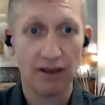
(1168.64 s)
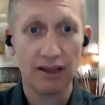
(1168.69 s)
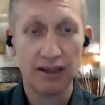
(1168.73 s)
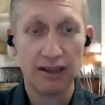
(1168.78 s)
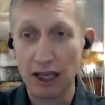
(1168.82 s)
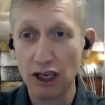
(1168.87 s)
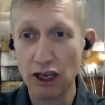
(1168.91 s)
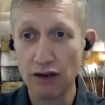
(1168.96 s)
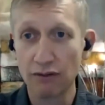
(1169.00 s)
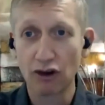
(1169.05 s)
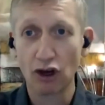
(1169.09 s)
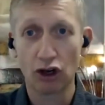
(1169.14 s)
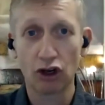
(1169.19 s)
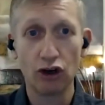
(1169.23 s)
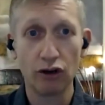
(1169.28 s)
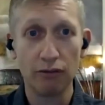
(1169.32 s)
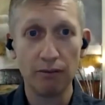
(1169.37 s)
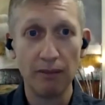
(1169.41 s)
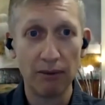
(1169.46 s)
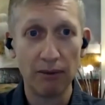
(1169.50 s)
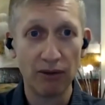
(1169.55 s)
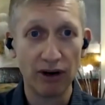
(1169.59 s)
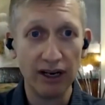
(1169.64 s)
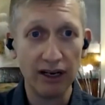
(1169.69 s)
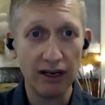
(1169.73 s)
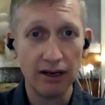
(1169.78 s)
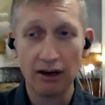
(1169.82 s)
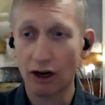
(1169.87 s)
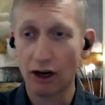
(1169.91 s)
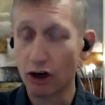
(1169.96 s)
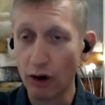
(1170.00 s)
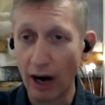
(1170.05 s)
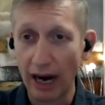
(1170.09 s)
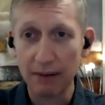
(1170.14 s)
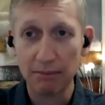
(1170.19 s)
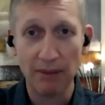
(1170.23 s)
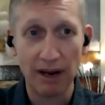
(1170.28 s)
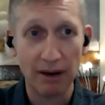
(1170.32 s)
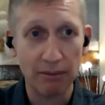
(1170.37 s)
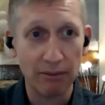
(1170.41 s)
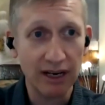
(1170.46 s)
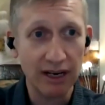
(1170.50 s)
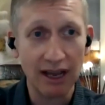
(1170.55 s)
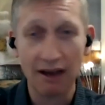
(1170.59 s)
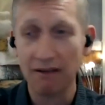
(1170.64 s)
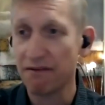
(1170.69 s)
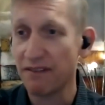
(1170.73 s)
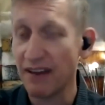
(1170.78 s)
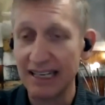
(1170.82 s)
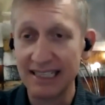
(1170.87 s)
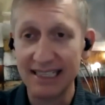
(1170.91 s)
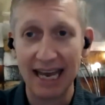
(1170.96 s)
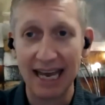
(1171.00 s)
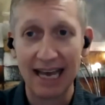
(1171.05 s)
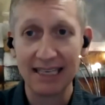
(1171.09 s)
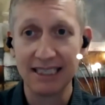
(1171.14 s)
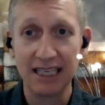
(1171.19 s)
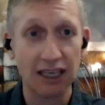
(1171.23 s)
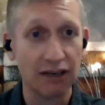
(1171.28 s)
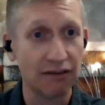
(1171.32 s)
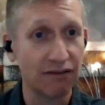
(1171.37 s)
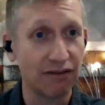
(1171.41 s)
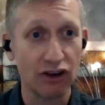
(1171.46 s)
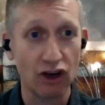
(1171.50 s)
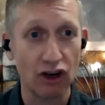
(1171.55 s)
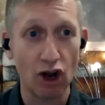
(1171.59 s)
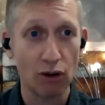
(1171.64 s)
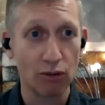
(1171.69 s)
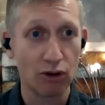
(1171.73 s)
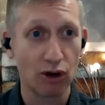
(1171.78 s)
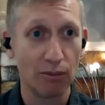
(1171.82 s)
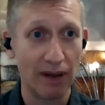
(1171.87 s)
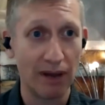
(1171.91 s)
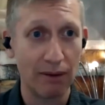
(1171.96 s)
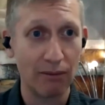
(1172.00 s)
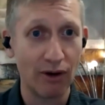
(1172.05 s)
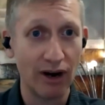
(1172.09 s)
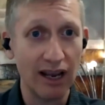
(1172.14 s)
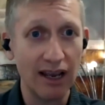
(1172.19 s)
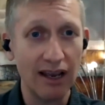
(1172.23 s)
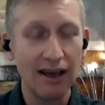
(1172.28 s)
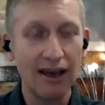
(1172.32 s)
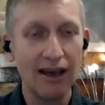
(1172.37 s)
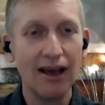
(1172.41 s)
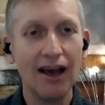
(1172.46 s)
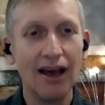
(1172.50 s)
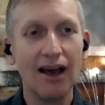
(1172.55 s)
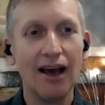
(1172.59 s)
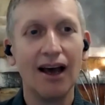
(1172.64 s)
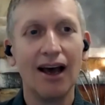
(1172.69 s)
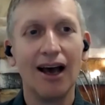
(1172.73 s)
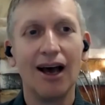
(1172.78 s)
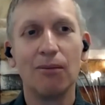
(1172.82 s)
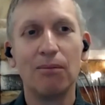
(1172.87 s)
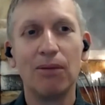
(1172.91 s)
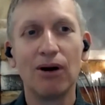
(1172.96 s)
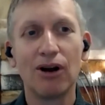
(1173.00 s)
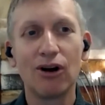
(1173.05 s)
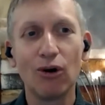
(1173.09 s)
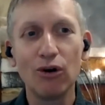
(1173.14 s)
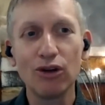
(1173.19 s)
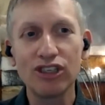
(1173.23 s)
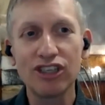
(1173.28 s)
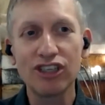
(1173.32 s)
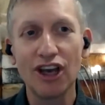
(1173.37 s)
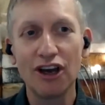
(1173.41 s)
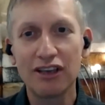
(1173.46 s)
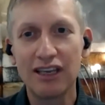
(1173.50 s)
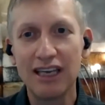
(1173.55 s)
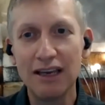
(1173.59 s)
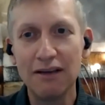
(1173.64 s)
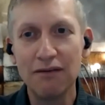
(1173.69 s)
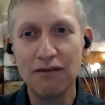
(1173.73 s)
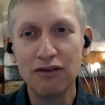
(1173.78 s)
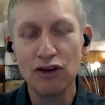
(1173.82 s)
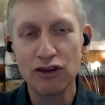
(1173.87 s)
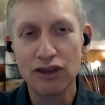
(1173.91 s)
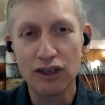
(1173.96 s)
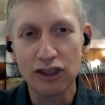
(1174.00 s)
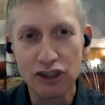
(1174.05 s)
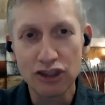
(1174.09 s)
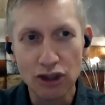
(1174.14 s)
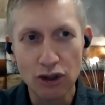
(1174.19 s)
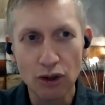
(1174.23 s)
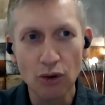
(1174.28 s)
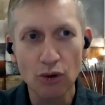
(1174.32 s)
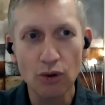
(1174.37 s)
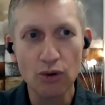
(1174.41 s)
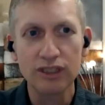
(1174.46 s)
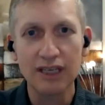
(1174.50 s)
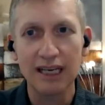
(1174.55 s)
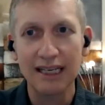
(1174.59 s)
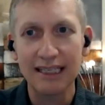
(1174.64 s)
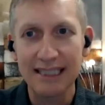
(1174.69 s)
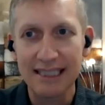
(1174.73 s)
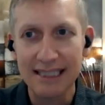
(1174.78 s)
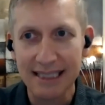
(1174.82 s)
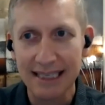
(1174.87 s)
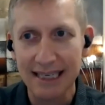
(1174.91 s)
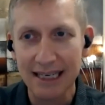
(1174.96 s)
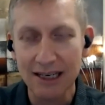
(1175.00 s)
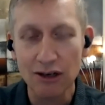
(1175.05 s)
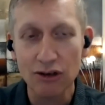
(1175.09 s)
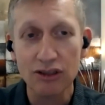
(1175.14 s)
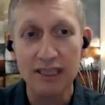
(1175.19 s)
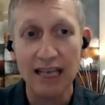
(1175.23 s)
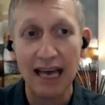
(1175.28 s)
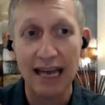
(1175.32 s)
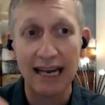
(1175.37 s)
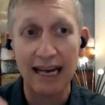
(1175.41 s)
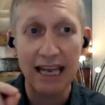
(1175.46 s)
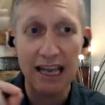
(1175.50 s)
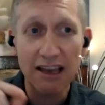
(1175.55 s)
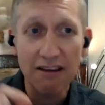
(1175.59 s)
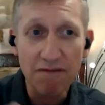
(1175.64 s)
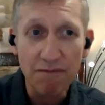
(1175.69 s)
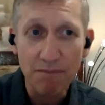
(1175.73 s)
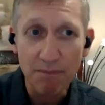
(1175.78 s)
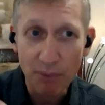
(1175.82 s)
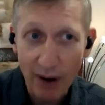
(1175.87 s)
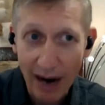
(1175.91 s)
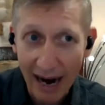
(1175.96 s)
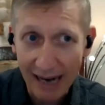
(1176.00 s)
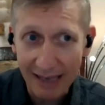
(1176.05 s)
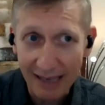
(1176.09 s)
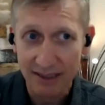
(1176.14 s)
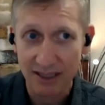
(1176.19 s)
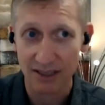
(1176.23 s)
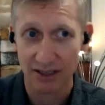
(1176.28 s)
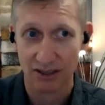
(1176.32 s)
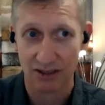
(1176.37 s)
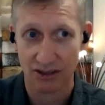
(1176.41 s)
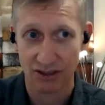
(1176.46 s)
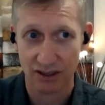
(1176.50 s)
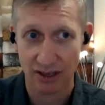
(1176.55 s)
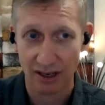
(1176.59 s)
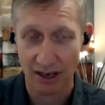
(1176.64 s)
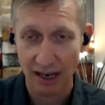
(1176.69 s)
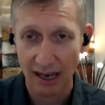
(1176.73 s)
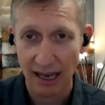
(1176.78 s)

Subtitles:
that you've got a good memory, a great memory, a fantastic, a phenomenal memory, but also give you the tools and skills that if practiced,